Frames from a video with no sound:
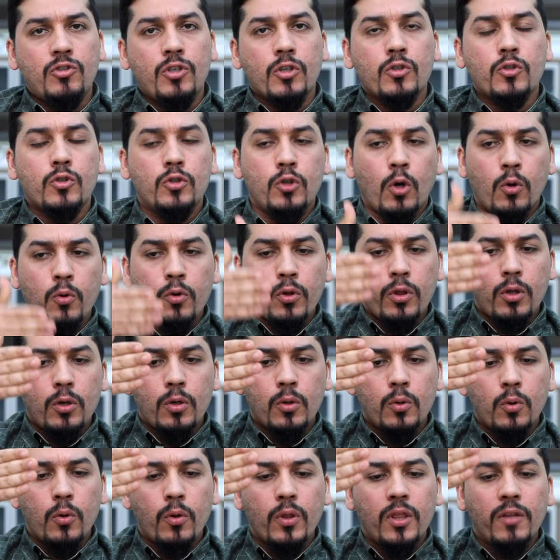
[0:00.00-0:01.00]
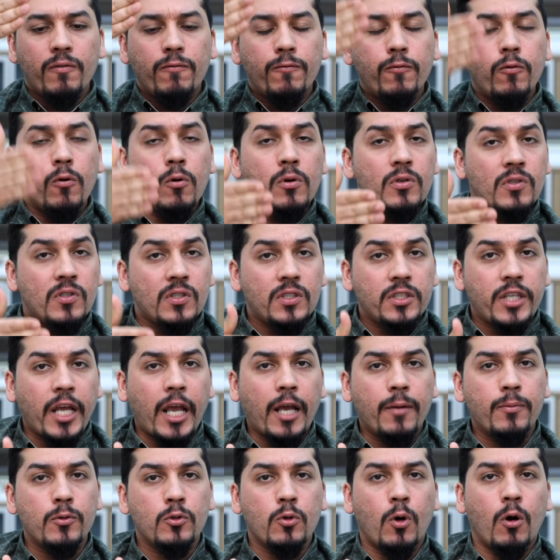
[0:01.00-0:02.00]
just go through the 4
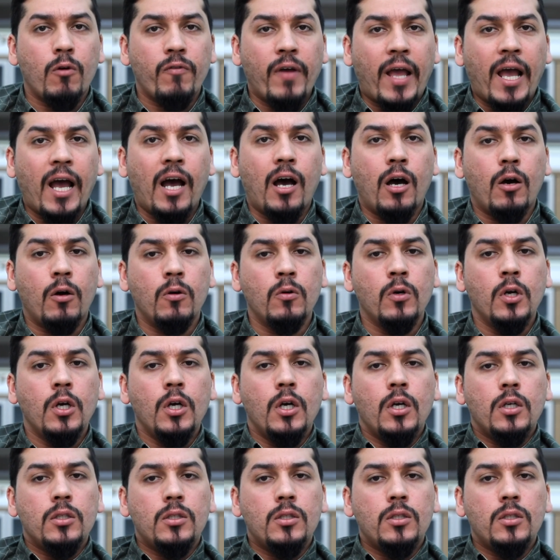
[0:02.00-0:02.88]
steps of how